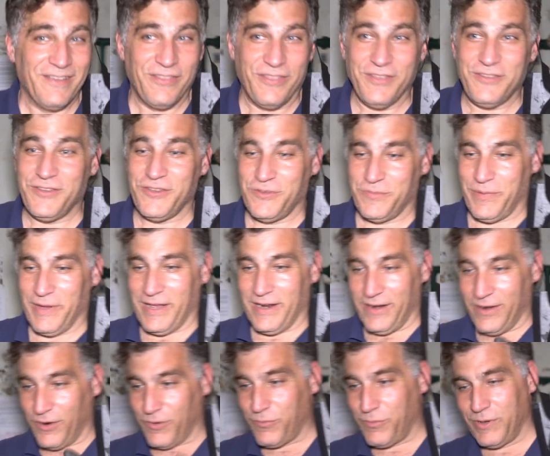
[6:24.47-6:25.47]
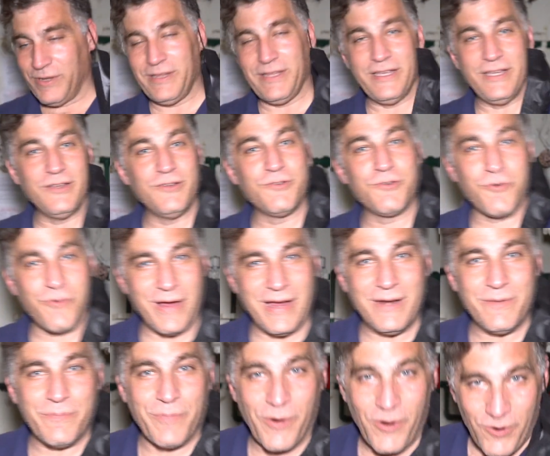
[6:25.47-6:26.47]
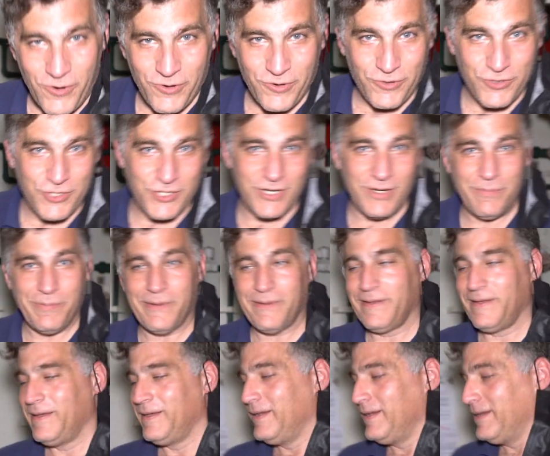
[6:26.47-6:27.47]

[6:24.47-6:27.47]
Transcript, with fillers: This has been a really great partnership